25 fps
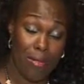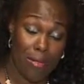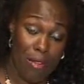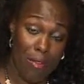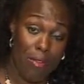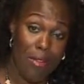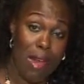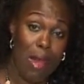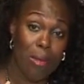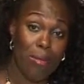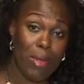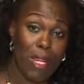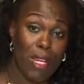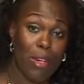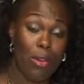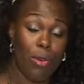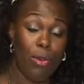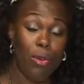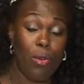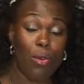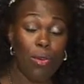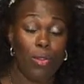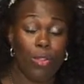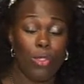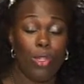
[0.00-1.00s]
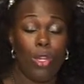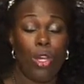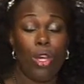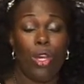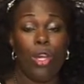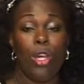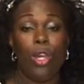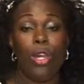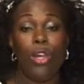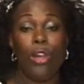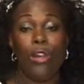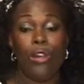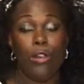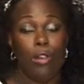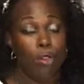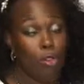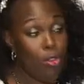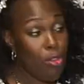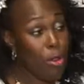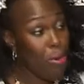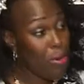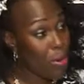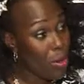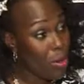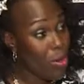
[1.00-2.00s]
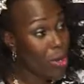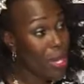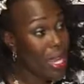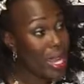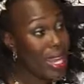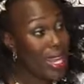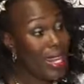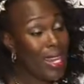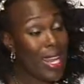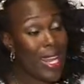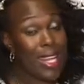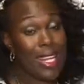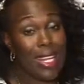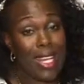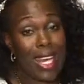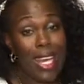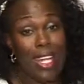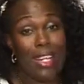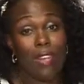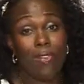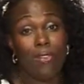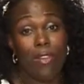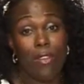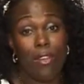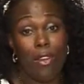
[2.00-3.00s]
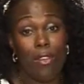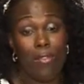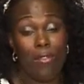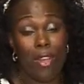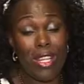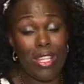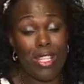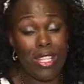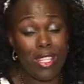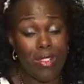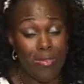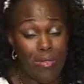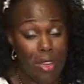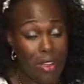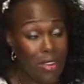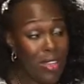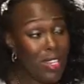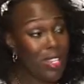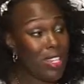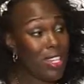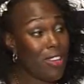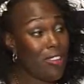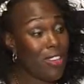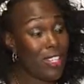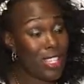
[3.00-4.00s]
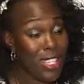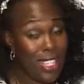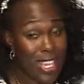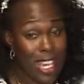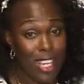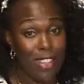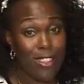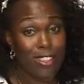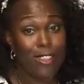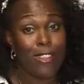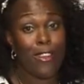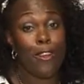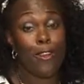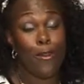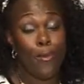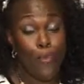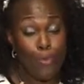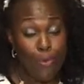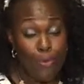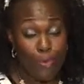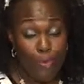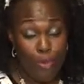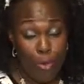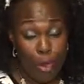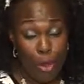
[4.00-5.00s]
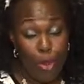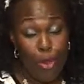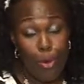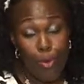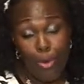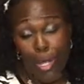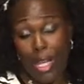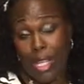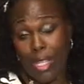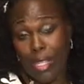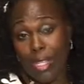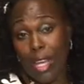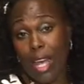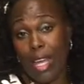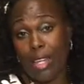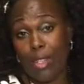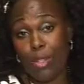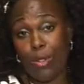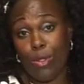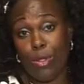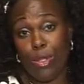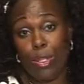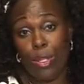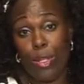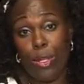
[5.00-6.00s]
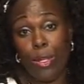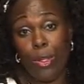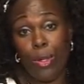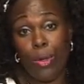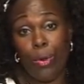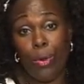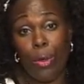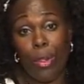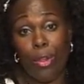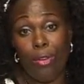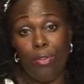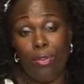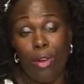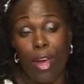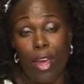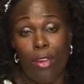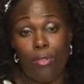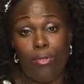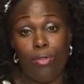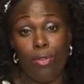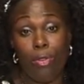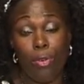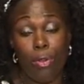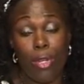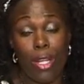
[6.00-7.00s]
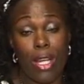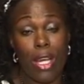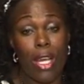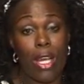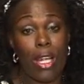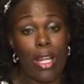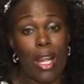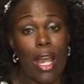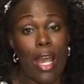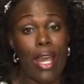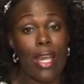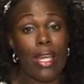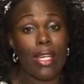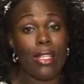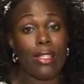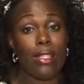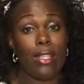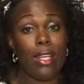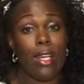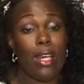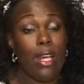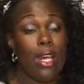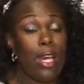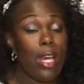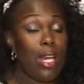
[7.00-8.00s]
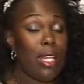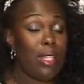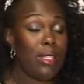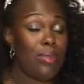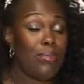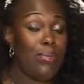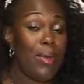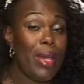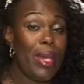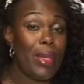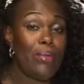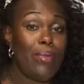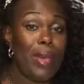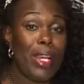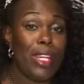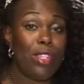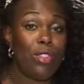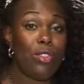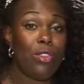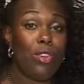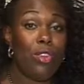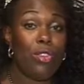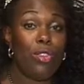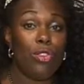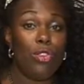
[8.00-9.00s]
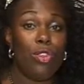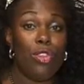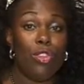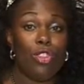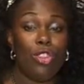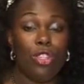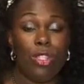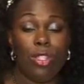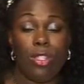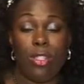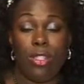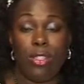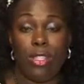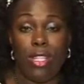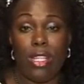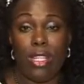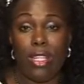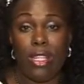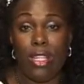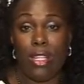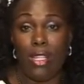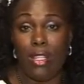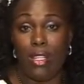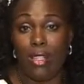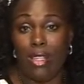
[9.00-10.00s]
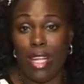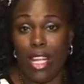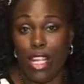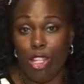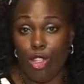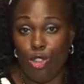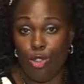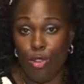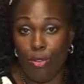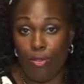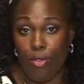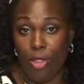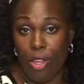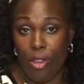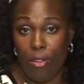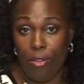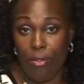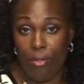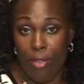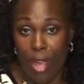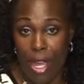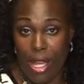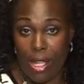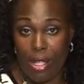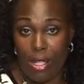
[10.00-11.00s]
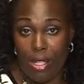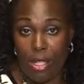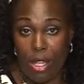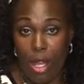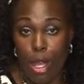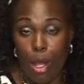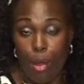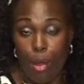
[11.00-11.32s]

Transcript: family court. Criminal legal aid, again, if the offence is very serious, yes, you'll be entitled to qualify for legal aid. It's based on not just the nature of the offence,